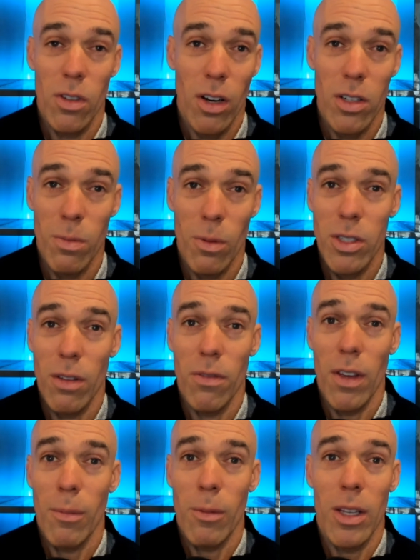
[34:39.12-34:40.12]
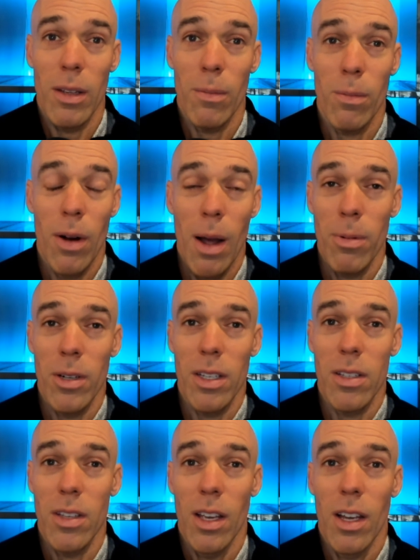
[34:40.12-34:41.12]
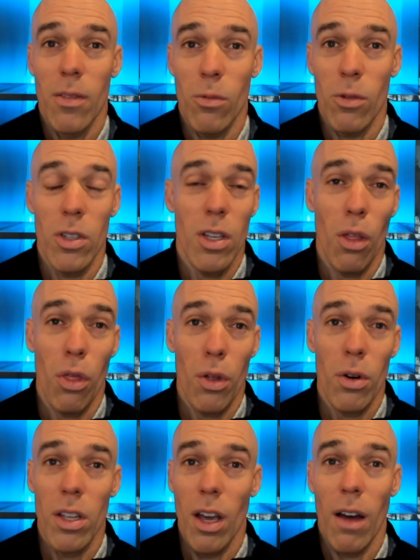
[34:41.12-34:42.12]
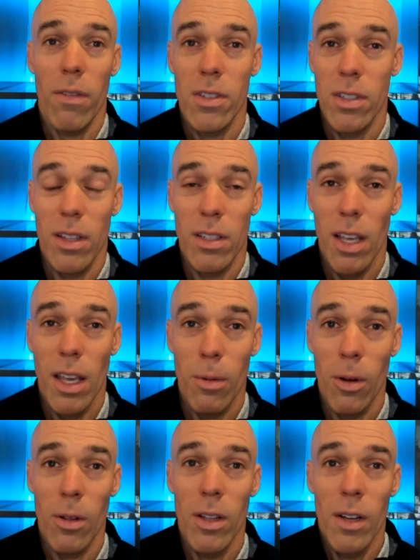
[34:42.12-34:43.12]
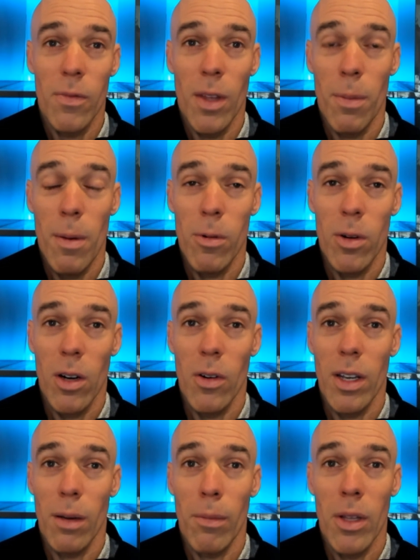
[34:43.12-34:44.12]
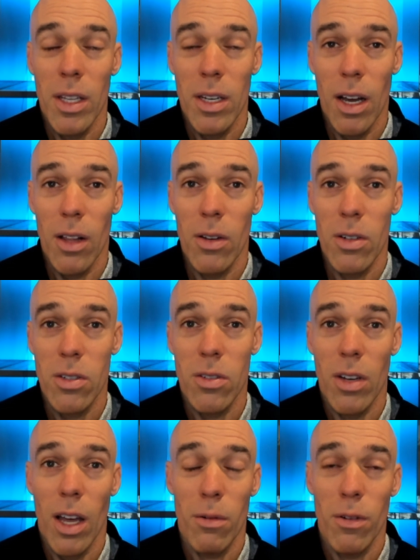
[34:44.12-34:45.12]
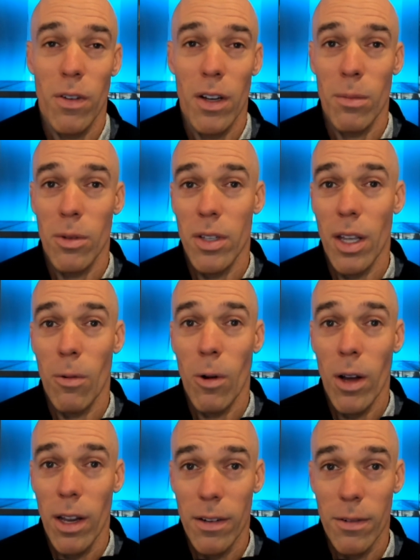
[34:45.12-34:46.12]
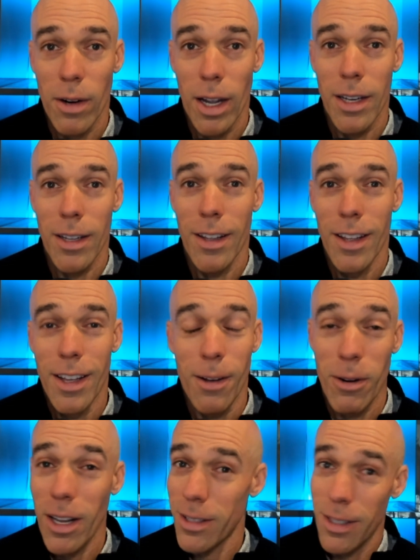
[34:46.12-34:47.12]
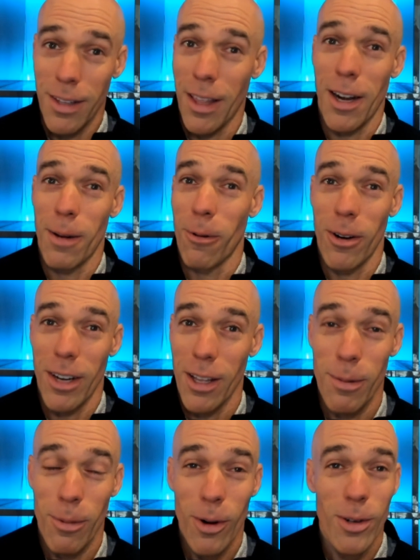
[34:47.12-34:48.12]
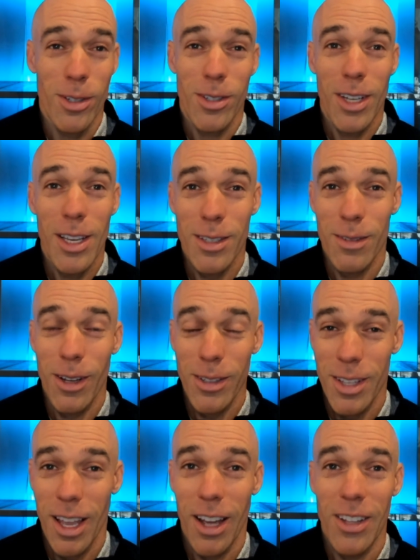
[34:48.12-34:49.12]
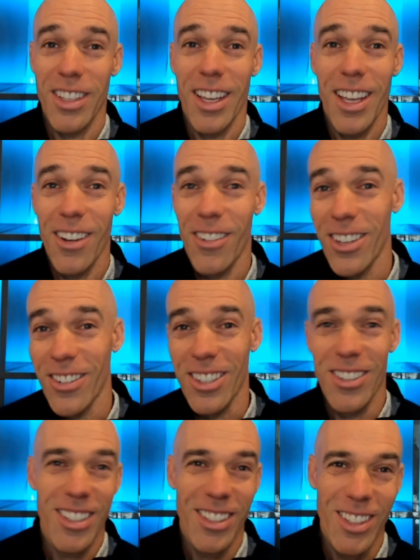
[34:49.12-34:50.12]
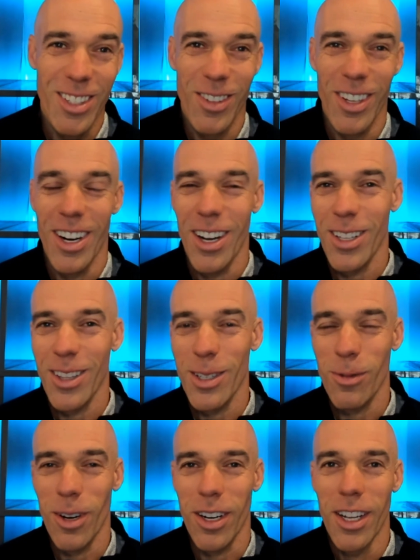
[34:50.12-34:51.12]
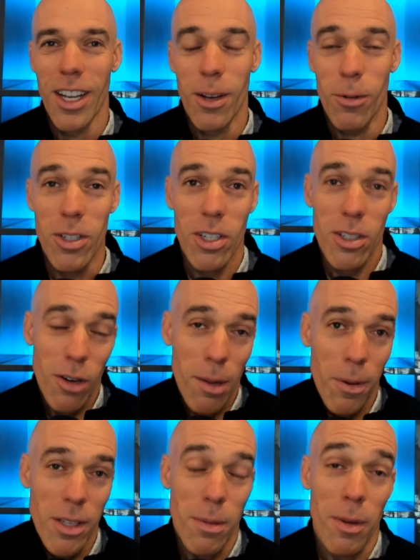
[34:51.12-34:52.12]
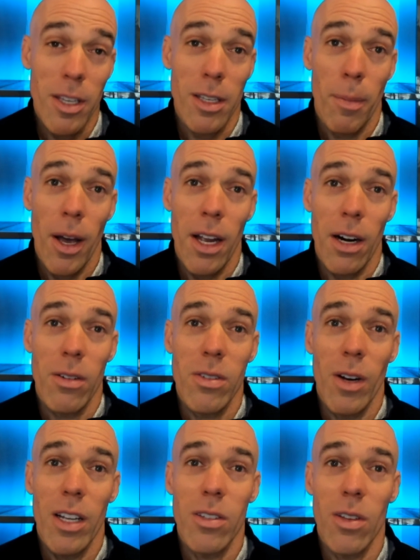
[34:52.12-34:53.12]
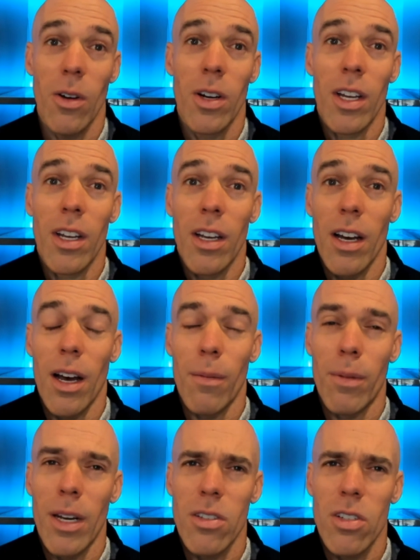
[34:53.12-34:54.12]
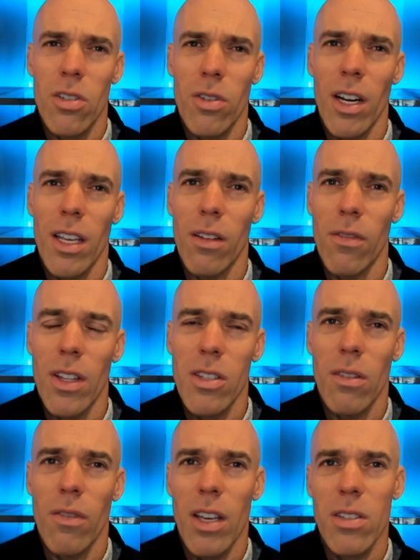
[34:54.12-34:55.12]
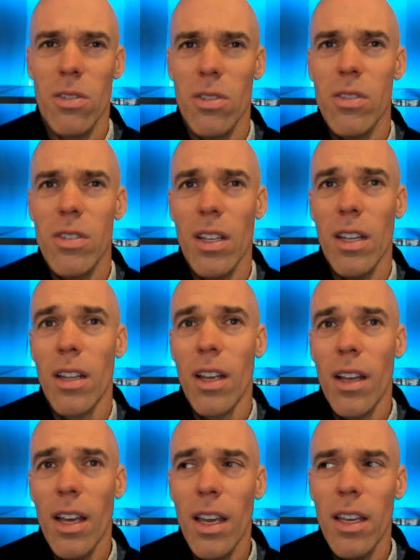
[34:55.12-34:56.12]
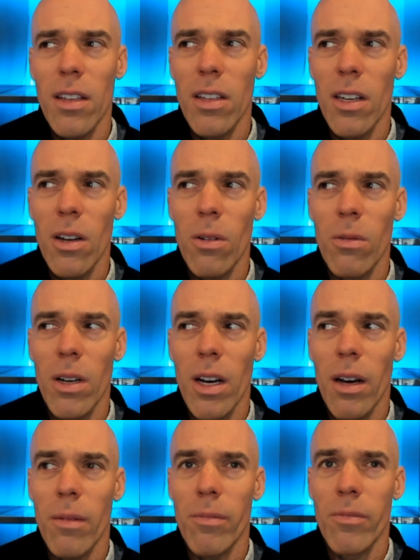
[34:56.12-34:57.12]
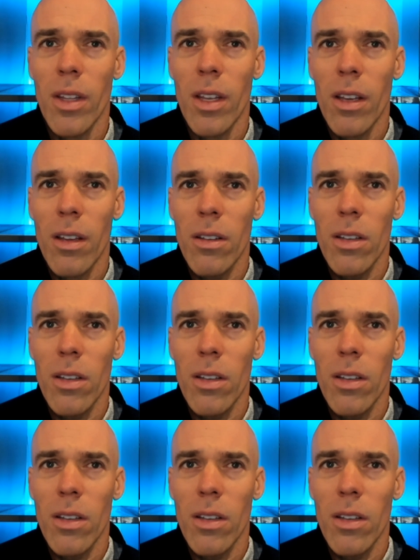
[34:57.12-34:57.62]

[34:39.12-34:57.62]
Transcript: deals for large multifamily properties where you get 30 offers at the table and people are going a million dollars non-refundable day one, right? We're not seeing that anymore. Now the brokers no. are chasing us down and say, hey, what do you want? You want to do this one or how can this work? Which is a great place to be as a buyer, right? So, um, but it's just trying to convince investors that, hey, you know, um,